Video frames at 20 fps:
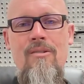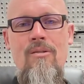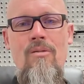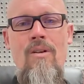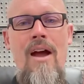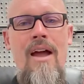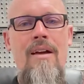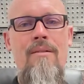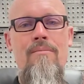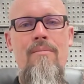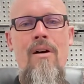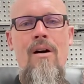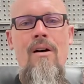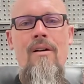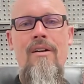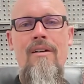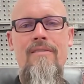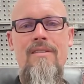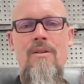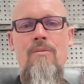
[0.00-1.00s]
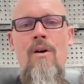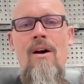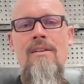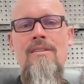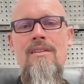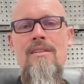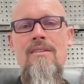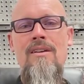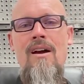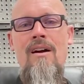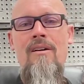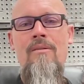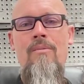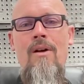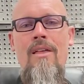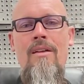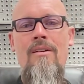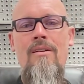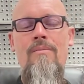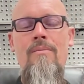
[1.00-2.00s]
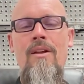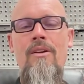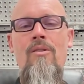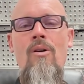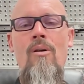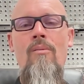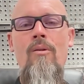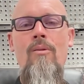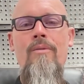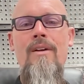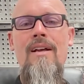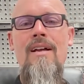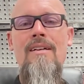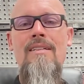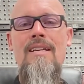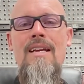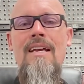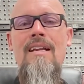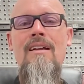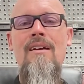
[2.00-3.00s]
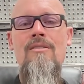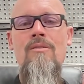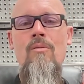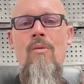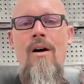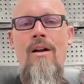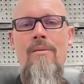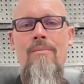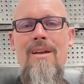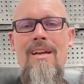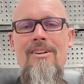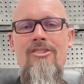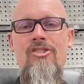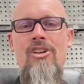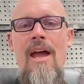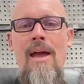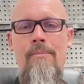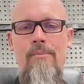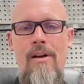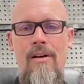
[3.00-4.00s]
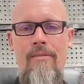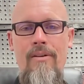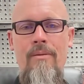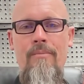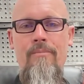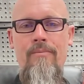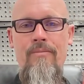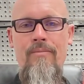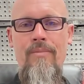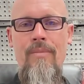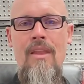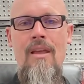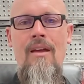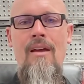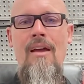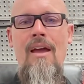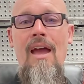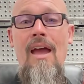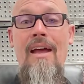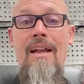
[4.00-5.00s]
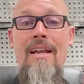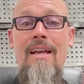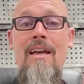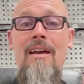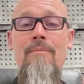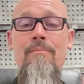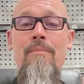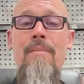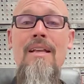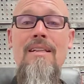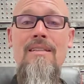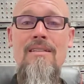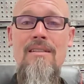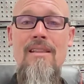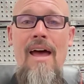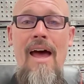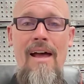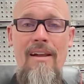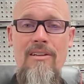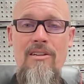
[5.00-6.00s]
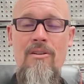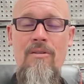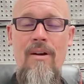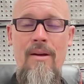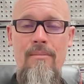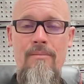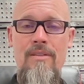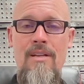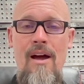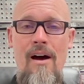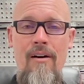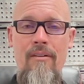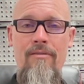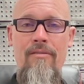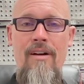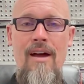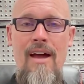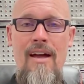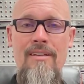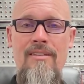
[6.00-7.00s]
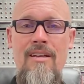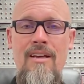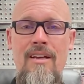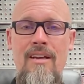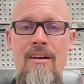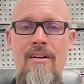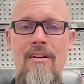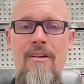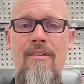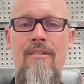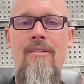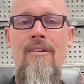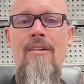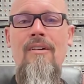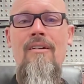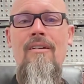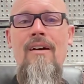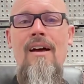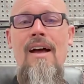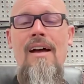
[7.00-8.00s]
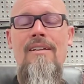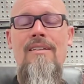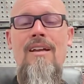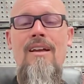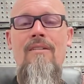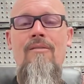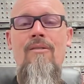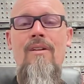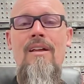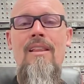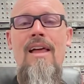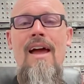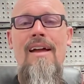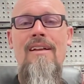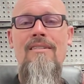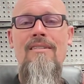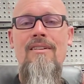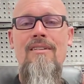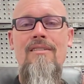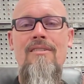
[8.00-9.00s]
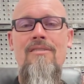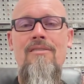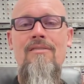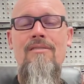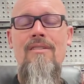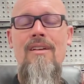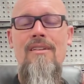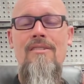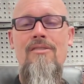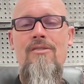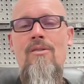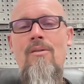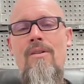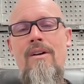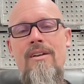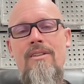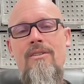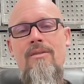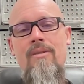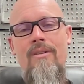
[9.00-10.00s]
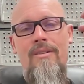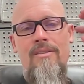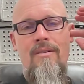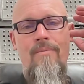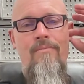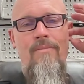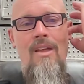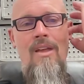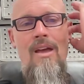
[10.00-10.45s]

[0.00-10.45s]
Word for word: great motives. He wants his younger brother to be normal because he doesn't want to be ashamed of him. And he admits that to himself as he as he relays this this story to us.